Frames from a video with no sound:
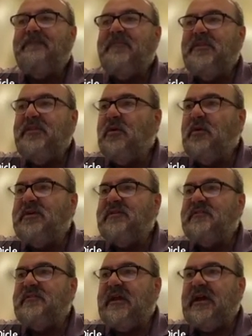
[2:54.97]

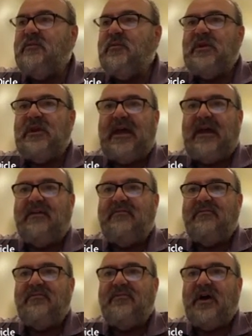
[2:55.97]
Notice that we
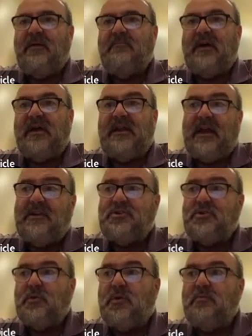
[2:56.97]
have an
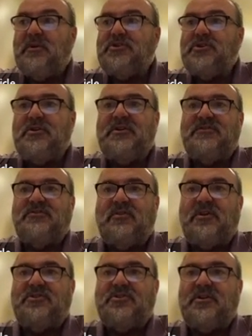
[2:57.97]
actual maturity
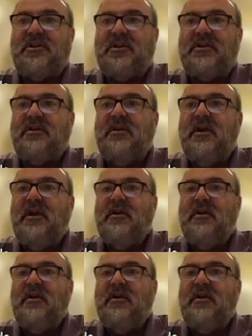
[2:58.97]
structure here.